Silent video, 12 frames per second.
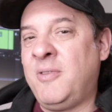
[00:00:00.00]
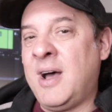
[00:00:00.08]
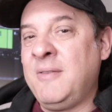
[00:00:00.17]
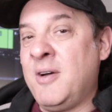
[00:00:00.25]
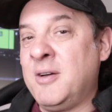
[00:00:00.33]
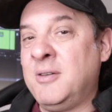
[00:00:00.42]

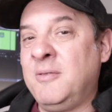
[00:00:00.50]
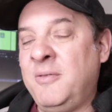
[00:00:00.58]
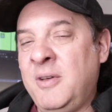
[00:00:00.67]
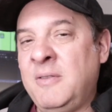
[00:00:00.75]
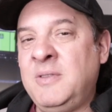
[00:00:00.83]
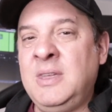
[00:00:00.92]

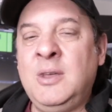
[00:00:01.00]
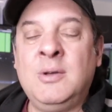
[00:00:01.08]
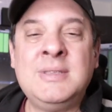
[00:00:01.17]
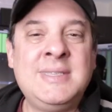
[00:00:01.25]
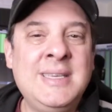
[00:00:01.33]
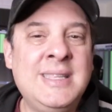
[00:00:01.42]
550, you
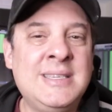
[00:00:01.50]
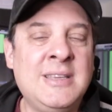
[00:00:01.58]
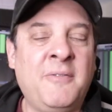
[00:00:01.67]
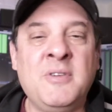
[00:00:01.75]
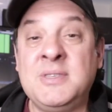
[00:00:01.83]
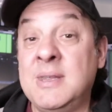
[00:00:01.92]
can see the
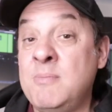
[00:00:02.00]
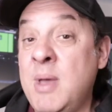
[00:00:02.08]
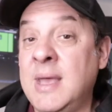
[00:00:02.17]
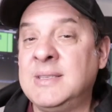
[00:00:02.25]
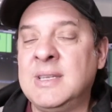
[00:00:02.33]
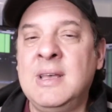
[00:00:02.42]
difference it
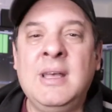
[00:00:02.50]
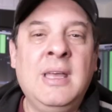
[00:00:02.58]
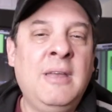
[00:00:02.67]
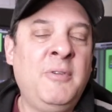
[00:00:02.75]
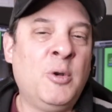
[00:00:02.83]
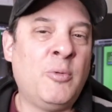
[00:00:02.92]
makes
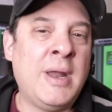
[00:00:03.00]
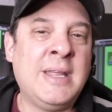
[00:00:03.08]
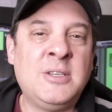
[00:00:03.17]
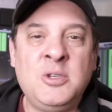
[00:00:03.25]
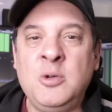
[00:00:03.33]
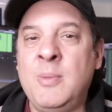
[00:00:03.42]
if you're
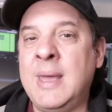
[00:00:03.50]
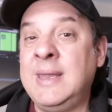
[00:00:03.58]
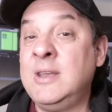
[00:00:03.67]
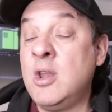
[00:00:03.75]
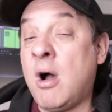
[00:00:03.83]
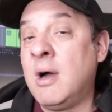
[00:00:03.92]
running too
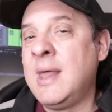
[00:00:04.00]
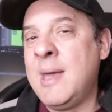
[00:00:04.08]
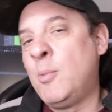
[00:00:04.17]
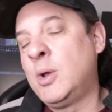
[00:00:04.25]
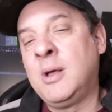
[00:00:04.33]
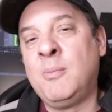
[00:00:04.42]
many
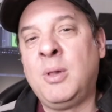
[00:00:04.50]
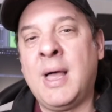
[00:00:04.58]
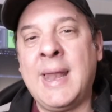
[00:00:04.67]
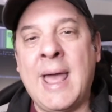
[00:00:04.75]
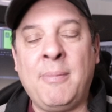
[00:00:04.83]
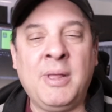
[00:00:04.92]
non-M1
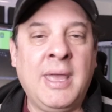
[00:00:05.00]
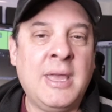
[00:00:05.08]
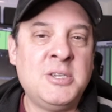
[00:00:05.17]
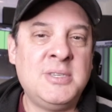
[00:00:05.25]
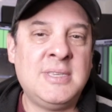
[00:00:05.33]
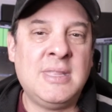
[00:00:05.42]
compliant
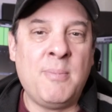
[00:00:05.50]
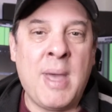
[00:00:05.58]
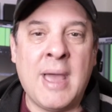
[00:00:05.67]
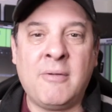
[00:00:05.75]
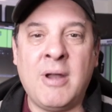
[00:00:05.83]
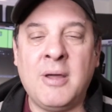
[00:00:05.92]
applications in the
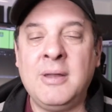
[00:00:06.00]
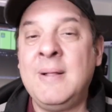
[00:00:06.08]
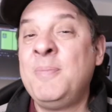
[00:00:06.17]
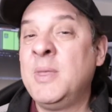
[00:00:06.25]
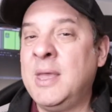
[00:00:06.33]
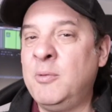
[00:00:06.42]
back background,
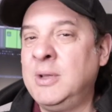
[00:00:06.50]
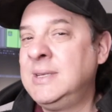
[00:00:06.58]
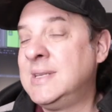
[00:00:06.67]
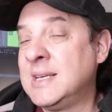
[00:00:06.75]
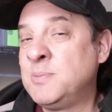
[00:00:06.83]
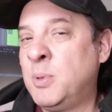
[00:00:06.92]
it really
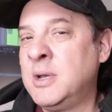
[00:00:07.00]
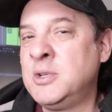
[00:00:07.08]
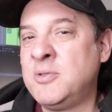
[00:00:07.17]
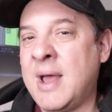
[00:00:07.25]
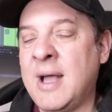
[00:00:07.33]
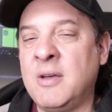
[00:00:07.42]
does put a
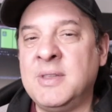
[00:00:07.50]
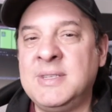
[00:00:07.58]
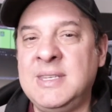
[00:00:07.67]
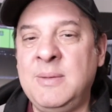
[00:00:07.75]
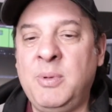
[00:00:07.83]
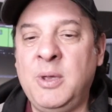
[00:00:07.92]
drag on the
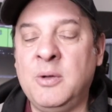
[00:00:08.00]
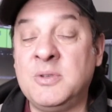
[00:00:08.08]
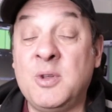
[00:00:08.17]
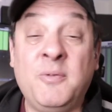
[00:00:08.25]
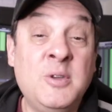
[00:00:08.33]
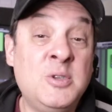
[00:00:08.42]
CPU.
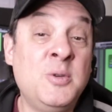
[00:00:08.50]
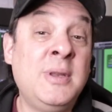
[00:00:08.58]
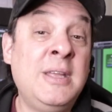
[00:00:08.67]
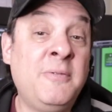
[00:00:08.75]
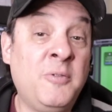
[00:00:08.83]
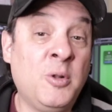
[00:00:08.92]
So if you do
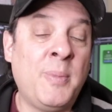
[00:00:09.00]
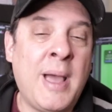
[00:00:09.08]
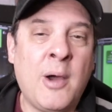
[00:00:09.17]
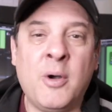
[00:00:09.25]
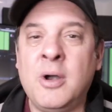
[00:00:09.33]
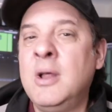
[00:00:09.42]
need full
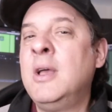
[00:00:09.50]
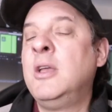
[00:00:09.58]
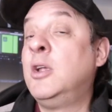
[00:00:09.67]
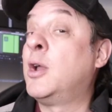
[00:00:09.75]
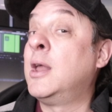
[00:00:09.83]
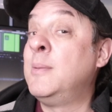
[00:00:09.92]
power,
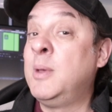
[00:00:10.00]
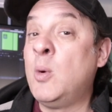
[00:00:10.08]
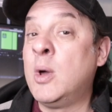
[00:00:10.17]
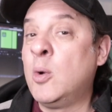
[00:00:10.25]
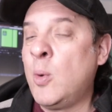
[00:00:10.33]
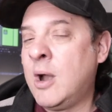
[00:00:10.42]
you're going to be
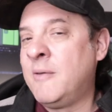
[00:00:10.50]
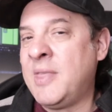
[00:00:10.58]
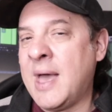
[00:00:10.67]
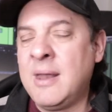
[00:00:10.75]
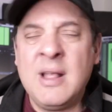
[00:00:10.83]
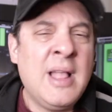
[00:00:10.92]
one aware of
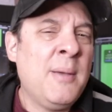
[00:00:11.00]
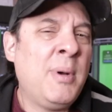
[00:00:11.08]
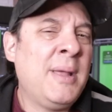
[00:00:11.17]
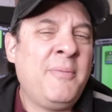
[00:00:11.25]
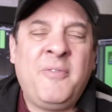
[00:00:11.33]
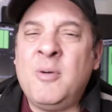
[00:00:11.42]
that.
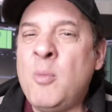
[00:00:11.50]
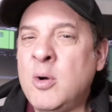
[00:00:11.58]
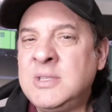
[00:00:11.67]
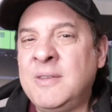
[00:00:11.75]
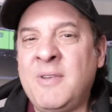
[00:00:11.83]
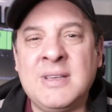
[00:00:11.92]
But for
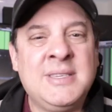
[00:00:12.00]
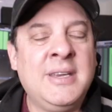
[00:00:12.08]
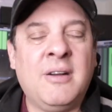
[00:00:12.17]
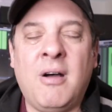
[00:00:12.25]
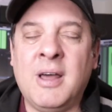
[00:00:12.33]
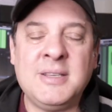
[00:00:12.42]
most of us
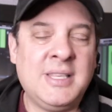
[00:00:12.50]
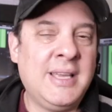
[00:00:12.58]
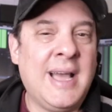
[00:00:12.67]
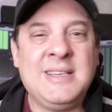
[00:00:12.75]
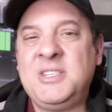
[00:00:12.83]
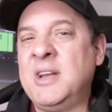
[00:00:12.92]
here, honestly,
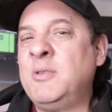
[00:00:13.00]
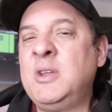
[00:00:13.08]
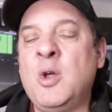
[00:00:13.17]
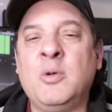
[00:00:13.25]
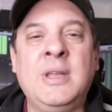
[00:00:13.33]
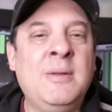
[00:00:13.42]
I generally
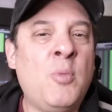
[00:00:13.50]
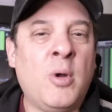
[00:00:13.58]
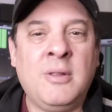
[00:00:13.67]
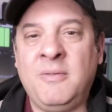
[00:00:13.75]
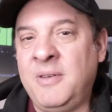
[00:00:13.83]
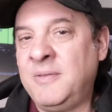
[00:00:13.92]
don't need
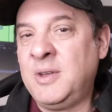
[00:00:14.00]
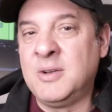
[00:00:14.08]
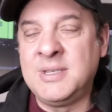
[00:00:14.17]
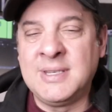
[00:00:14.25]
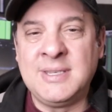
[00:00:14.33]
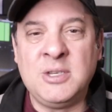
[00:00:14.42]
more than 50 or
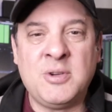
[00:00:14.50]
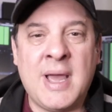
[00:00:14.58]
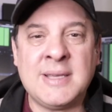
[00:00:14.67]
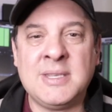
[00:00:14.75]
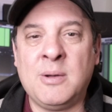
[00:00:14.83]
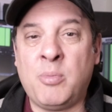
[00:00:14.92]
60
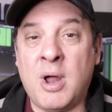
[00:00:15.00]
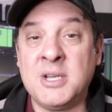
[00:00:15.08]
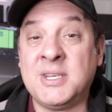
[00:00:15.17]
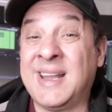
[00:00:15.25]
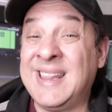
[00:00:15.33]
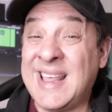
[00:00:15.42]
tracks in a
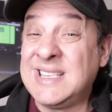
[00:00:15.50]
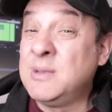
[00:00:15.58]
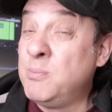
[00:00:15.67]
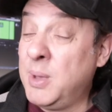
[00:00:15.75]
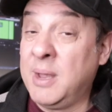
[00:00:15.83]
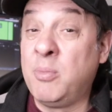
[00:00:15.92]
project, and that's
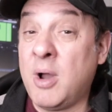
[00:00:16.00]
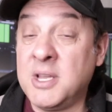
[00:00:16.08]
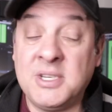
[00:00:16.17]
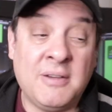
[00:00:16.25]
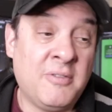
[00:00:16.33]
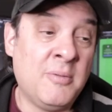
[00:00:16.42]
a big
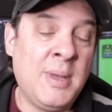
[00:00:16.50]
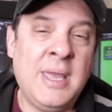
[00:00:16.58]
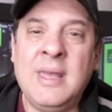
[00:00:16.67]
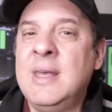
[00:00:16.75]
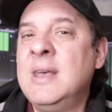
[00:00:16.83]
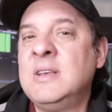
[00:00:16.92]
project for
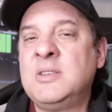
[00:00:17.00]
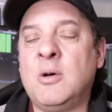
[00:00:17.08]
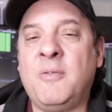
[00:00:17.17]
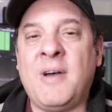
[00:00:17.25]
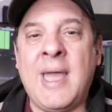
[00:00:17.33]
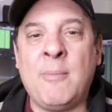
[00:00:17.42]
me. So
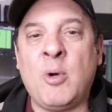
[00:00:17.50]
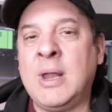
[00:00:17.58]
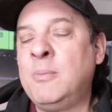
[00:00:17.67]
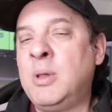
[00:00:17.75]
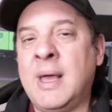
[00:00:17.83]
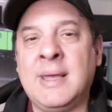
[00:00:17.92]
if I am
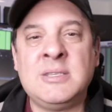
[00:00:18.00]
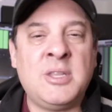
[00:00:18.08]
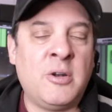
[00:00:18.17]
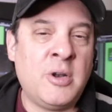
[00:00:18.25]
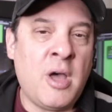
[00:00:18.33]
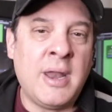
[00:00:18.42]
running plugins
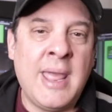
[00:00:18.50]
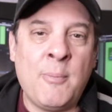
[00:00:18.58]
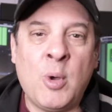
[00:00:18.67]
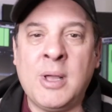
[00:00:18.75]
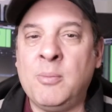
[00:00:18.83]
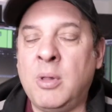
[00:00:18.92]
that are
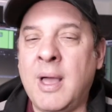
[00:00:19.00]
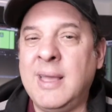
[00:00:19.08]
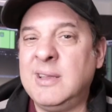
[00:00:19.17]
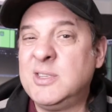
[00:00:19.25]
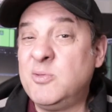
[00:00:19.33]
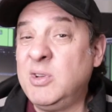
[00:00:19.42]
non-M1
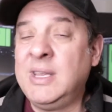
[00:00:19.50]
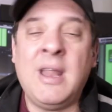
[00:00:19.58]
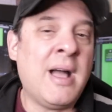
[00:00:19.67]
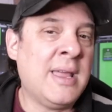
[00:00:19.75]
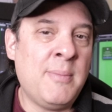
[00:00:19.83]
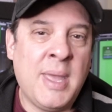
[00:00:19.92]
compliant, it's really
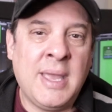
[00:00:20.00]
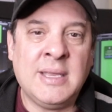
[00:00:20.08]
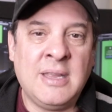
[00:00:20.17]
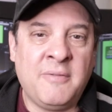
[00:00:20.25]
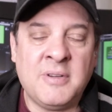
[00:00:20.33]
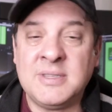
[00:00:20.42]
not going to make a
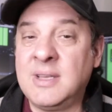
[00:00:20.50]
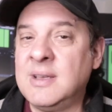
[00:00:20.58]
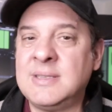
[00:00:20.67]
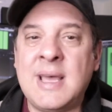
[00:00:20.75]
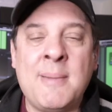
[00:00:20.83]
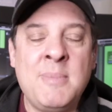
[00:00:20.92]
difference
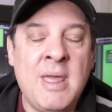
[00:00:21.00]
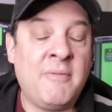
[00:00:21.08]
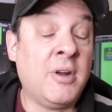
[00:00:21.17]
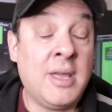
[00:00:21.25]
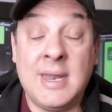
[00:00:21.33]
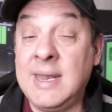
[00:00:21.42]
because I'm
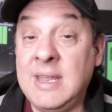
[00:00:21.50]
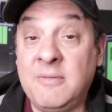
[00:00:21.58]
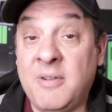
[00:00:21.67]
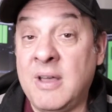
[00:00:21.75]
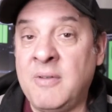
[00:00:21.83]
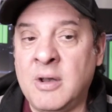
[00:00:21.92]
never going to need
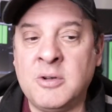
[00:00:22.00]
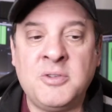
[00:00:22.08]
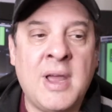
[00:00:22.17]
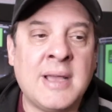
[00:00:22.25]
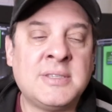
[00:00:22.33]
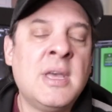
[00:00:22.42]
500
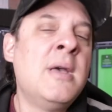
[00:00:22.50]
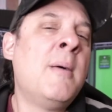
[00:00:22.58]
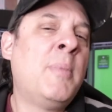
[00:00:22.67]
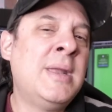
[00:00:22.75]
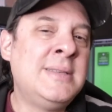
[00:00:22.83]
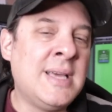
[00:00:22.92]
tracks.
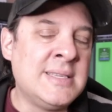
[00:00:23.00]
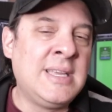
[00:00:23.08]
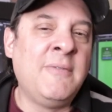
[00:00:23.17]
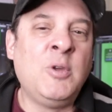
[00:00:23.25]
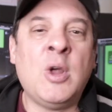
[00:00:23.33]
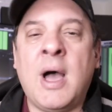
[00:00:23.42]
But it does
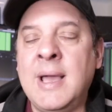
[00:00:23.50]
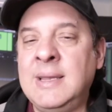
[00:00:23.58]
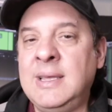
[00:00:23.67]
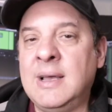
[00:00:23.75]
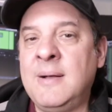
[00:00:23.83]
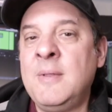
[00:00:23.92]
give you an
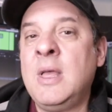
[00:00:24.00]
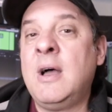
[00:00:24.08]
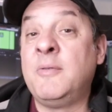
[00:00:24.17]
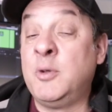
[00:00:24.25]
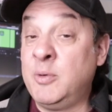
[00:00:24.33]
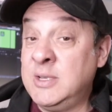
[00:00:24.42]
idea
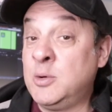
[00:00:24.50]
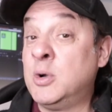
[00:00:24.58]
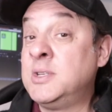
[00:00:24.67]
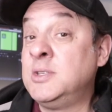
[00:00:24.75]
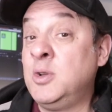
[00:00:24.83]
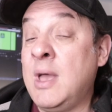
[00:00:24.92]
of the
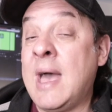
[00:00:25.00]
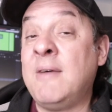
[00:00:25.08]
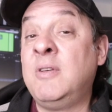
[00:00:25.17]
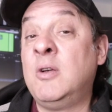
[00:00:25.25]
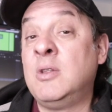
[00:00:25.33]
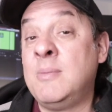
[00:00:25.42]
resources you
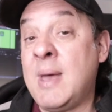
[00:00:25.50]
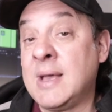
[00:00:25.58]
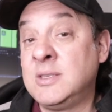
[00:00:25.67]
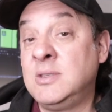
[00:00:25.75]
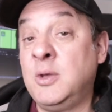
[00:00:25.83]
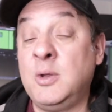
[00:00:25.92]
have here in the
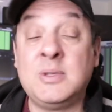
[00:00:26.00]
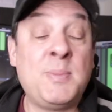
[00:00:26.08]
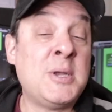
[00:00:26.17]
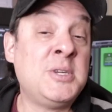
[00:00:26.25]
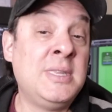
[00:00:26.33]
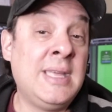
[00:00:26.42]
Mac Studio,
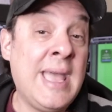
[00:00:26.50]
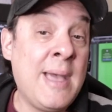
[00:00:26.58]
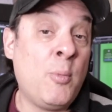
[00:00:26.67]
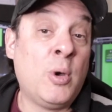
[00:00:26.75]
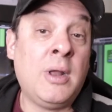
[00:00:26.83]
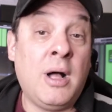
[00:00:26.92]
especially in the
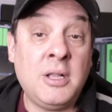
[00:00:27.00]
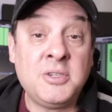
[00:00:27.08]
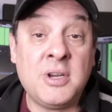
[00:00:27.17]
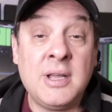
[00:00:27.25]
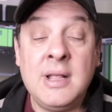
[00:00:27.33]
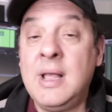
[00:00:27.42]
M1
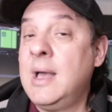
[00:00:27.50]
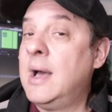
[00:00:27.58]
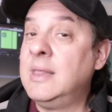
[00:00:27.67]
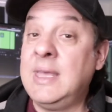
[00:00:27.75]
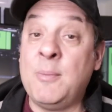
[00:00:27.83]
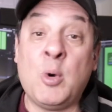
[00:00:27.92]
Ultra.
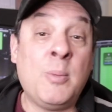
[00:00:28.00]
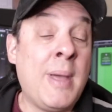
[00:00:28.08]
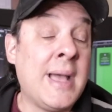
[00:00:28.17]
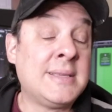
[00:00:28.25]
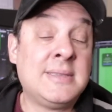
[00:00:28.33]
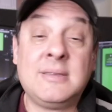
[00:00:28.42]
Uh, the M1
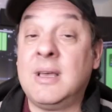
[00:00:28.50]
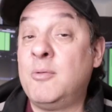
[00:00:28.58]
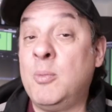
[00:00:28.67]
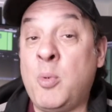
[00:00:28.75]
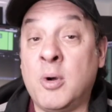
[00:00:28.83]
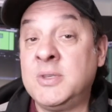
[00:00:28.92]
Max uh,
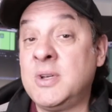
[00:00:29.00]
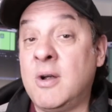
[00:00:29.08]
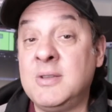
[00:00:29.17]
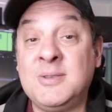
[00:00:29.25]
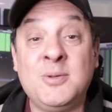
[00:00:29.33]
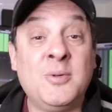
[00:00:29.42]
reports are
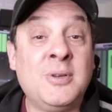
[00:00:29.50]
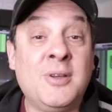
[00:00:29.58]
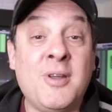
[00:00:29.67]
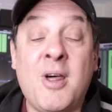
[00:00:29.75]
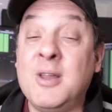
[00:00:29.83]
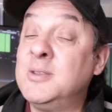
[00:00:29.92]
it's doing
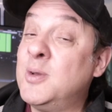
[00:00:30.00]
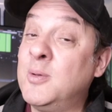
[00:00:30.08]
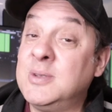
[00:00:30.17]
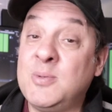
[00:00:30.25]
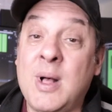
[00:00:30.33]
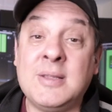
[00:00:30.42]
good on its own
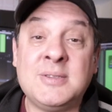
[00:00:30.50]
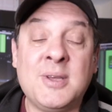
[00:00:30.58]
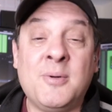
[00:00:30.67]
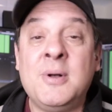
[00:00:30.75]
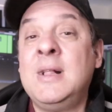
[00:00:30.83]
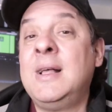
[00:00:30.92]
as well.
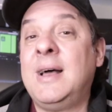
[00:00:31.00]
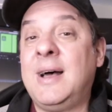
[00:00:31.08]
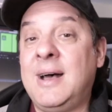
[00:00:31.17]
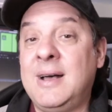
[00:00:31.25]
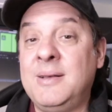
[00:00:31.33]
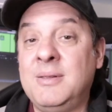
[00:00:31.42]
So
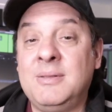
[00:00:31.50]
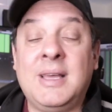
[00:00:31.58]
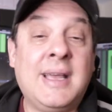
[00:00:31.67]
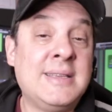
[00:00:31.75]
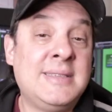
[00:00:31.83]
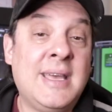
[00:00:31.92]
uh,
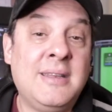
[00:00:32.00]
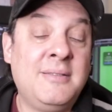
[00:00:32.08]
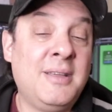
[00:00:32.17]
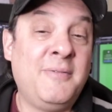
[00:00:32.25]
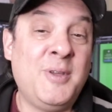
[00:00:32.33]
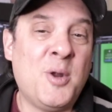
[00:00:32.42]
like I said,
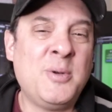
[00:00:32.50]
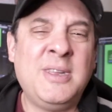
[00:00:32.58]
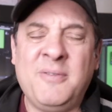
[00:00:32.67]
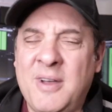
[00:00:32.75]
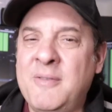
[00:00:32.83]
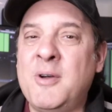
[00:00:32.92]
if you don't
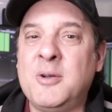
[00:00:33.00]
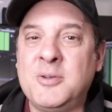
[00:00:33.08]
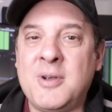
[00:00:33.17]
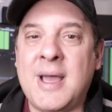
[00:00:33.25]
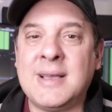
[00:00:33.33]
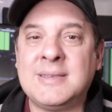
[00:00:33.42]
need 500
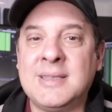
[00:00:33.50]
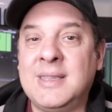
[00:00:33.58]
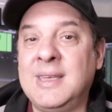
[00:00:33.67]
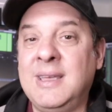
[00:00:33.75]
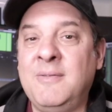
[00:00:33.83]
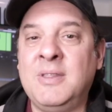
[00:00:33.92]
tracks, I
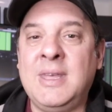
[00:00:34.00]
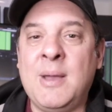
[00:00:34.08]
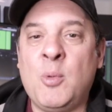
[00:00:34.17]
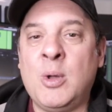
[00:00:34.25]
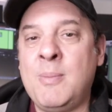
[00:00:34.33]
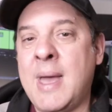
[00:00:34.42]
think even the
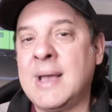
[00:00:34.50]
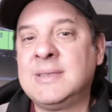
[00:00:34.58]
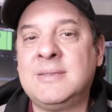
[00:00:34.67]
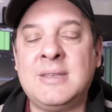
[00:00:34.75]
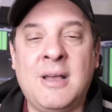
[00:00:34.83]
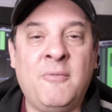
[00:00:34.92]
M1
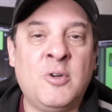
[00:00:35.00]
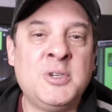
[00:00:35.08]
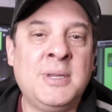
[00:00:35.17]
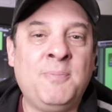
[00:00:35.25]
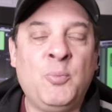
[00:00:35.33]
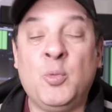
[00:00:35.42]
Max uh,
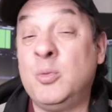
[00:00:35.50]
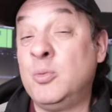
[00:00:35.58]
version